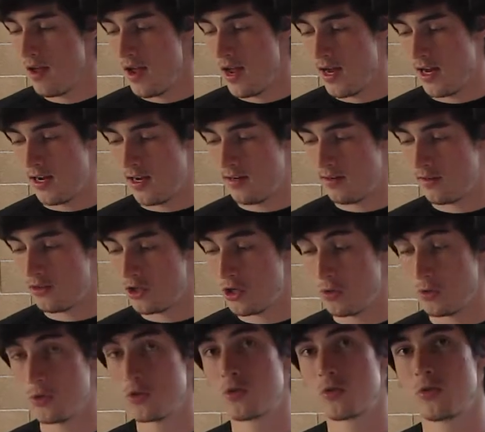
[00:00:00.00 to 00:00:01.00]
And she
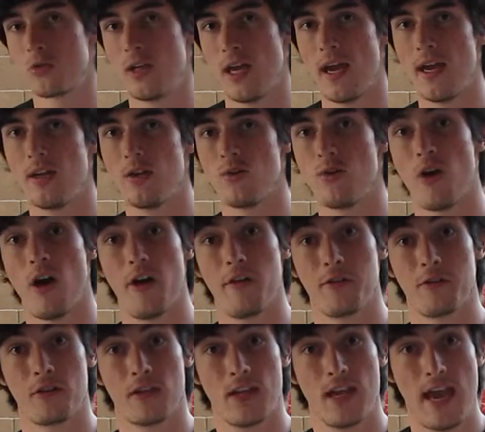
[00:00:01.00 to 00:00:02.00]
would get into
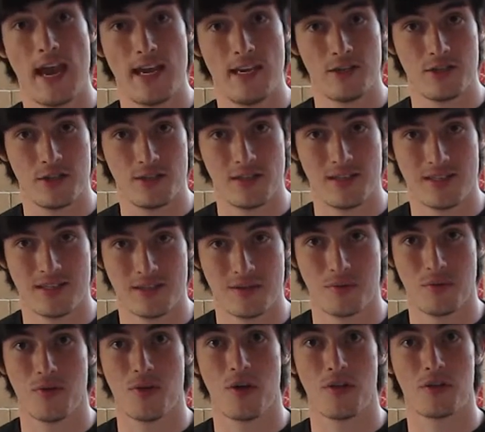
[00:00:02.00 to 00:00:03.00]
other cages
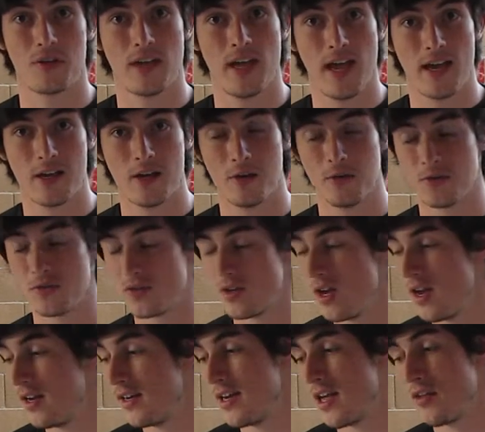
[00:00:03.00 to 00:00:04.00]
with other geckos.
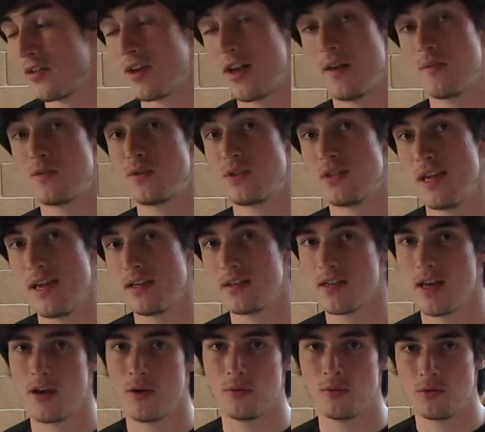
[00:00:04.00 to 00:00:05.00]
Now that I have snakes,
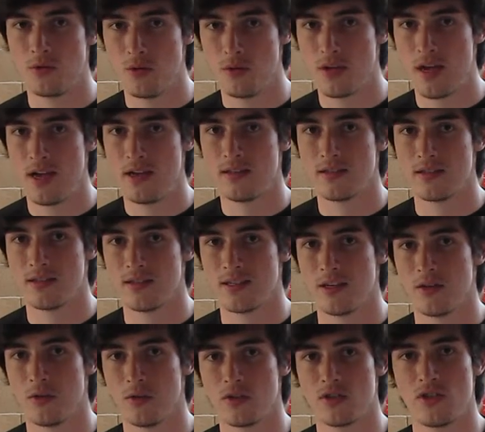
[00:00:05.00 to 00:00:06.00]
I don't do that, and since I
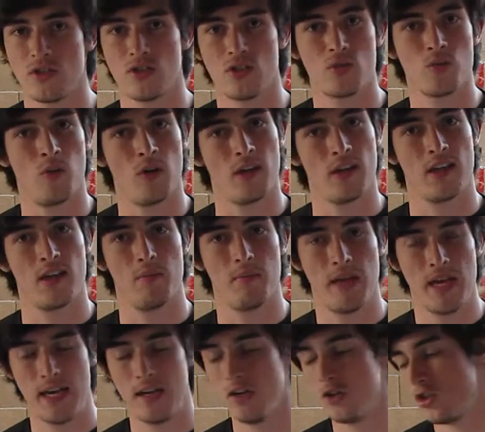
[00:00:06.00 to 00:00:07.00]
know that she's just wanting
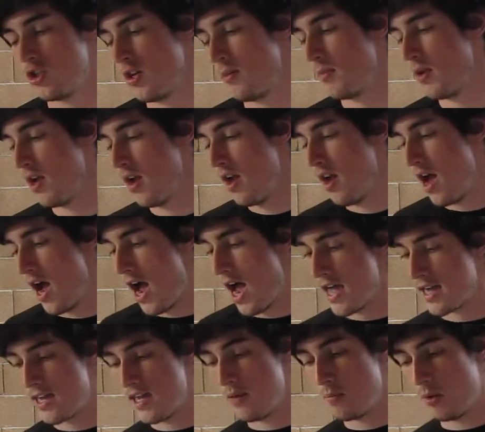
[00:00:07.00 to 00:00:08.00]
companionship, I
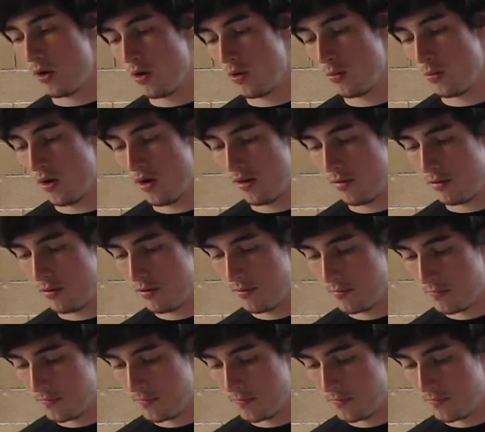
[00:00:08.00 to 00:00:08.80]
keep her with